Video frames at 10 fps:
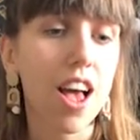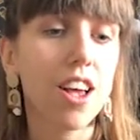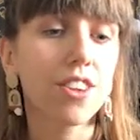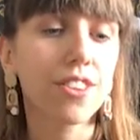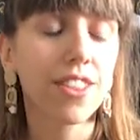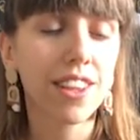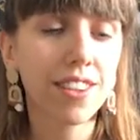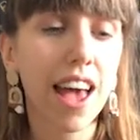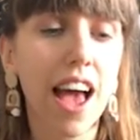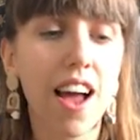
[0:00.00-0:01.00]
So
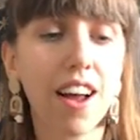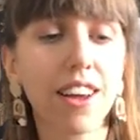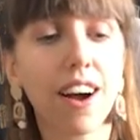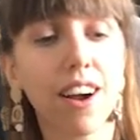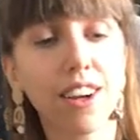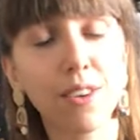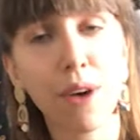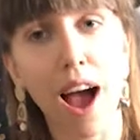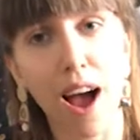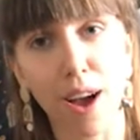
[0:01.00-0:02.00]
this hair, I kind of
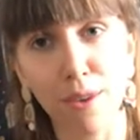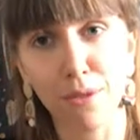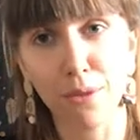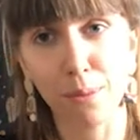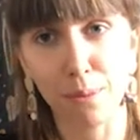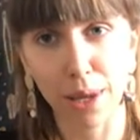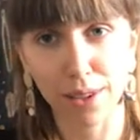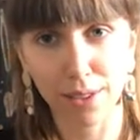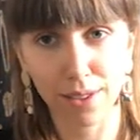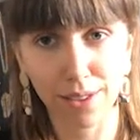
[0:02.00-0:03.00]
have
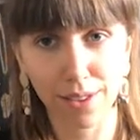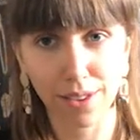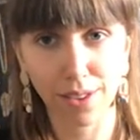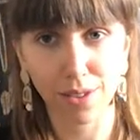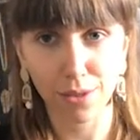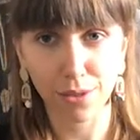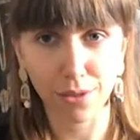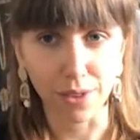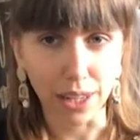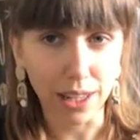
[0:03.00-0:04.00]
mixed
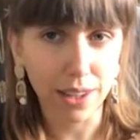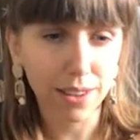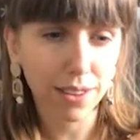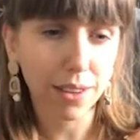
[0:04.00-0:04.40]
feelings